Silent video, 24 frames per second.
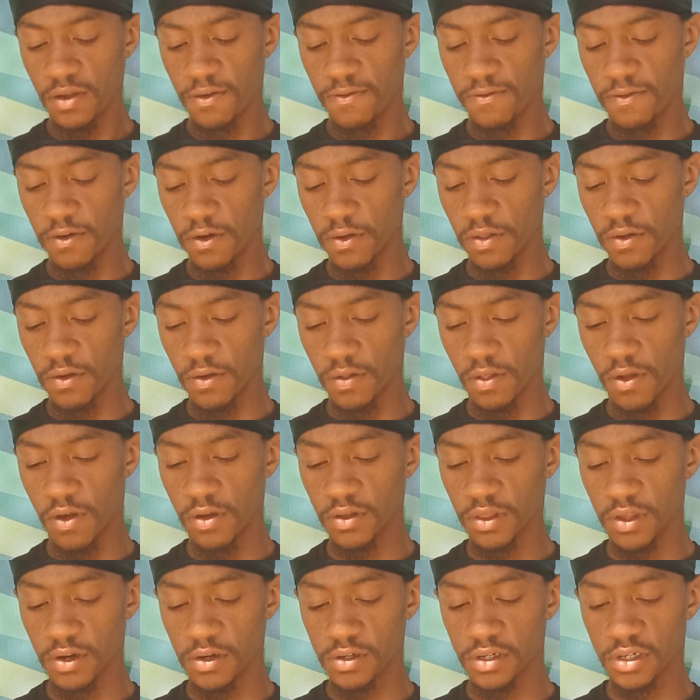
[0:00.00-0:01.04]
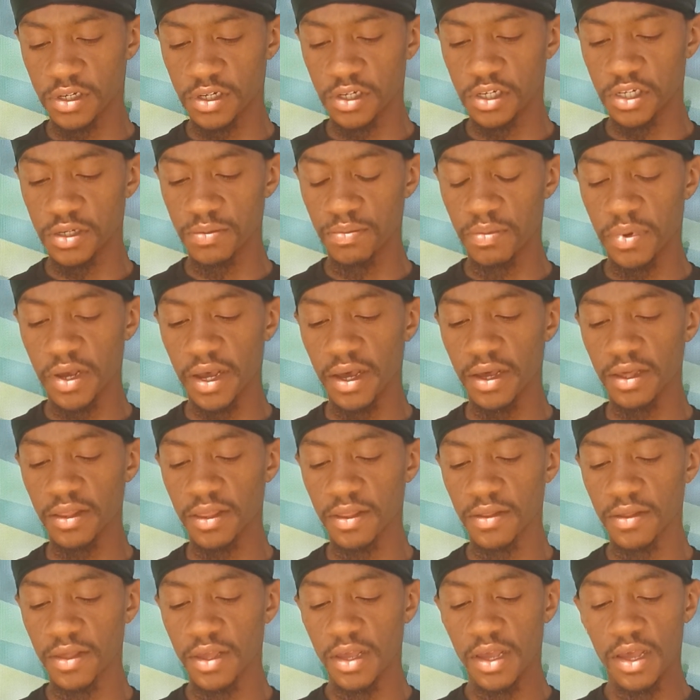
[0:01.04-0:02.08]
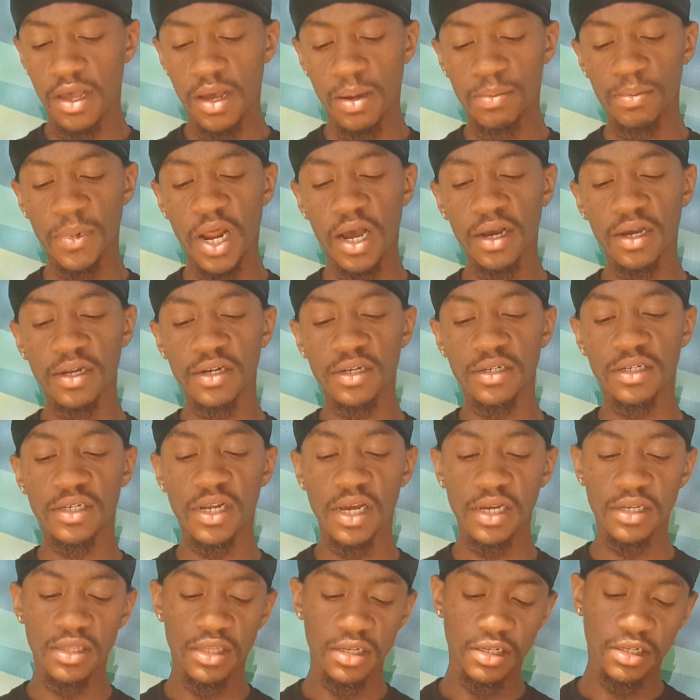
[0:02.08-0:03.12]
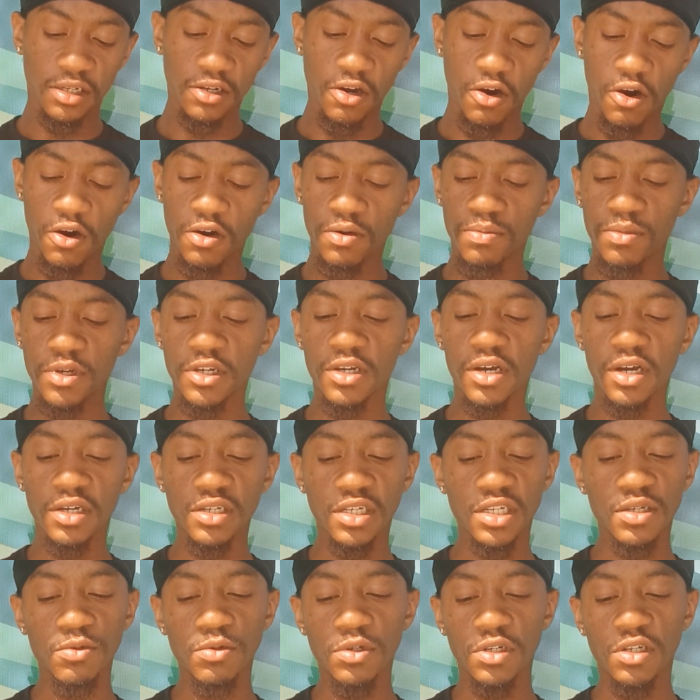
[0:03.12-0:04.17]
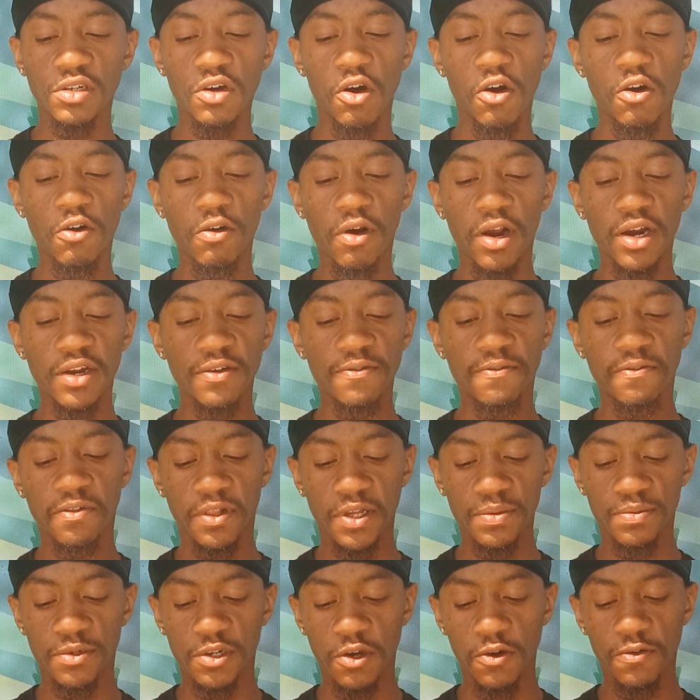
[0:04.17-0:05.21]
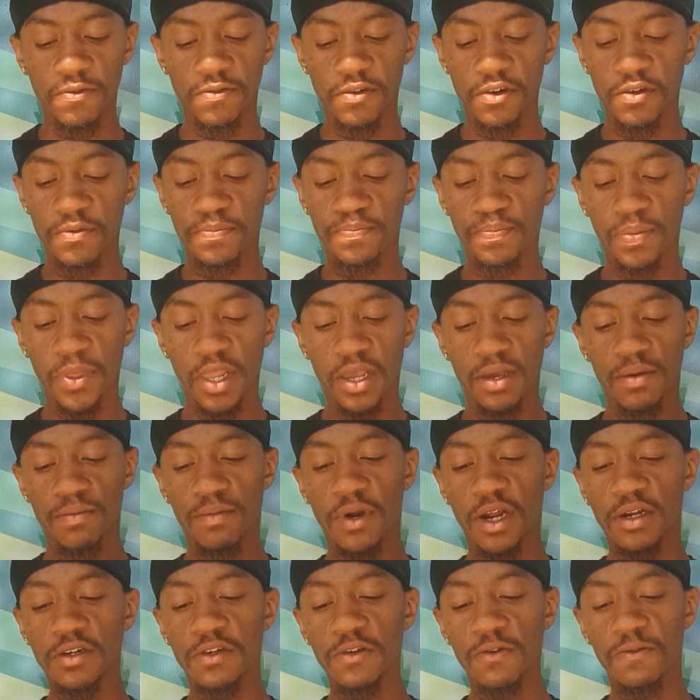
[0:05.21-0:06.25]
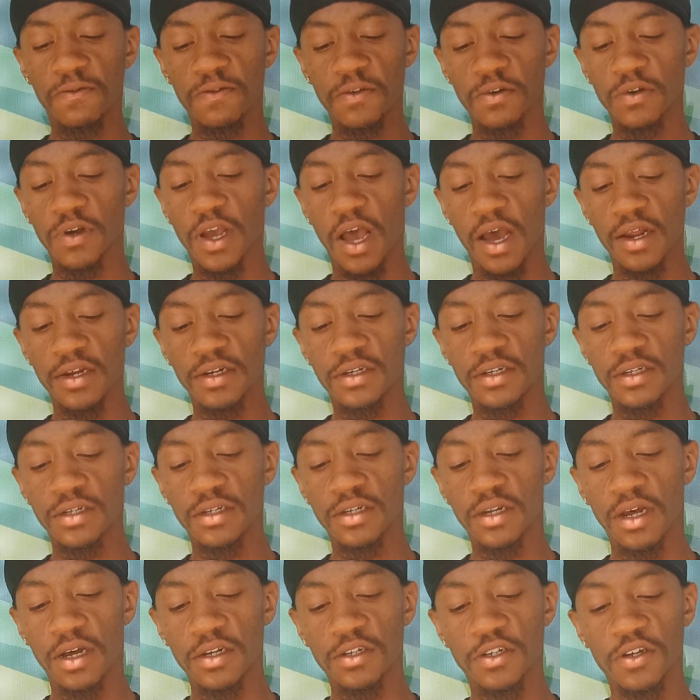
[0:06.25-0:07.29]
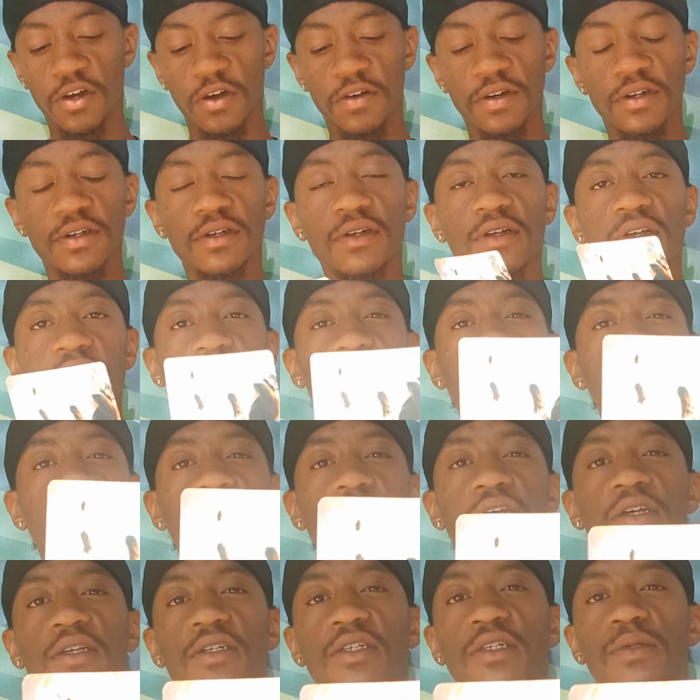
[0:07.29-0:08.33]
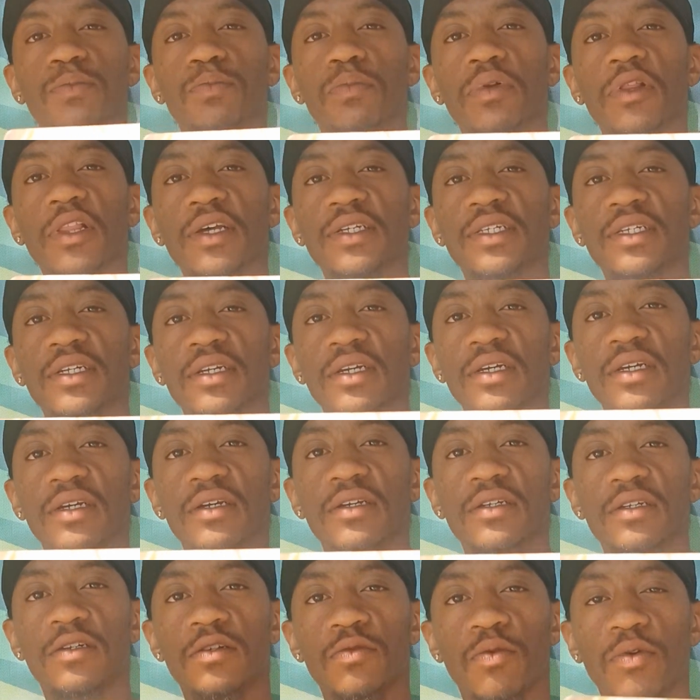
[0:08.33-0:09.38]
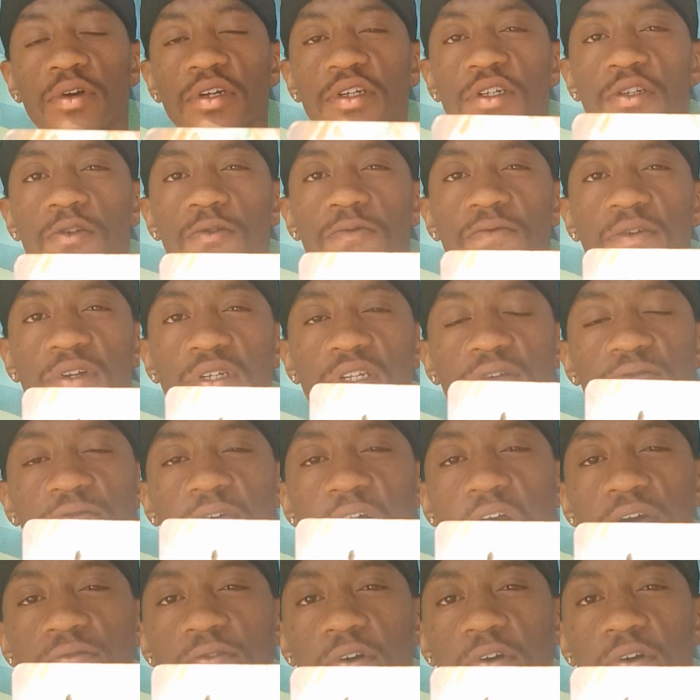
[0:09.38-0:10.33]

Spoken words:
further along their ascension path? I'm not going to take this card because it was already flipped over, but I do feel guided to touch on it. Simplicity, 22:55